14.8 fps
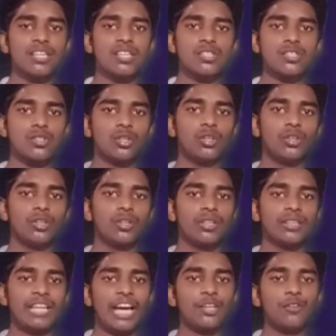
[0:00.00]
So
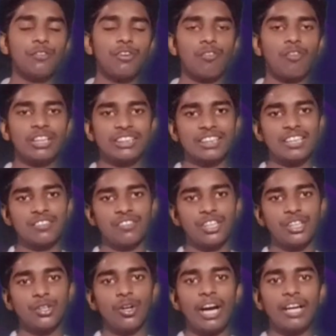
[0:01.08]
thank you for watching this
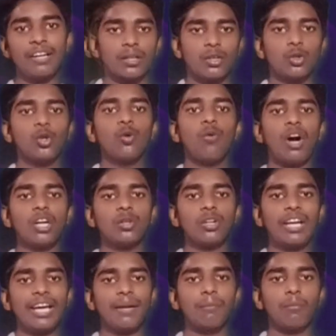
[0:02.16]
video. And do you want to
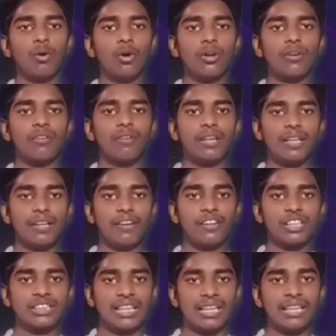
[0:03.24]
learn more in our
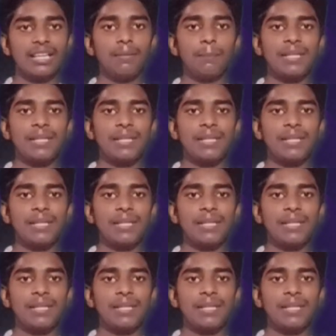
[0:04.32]
channel?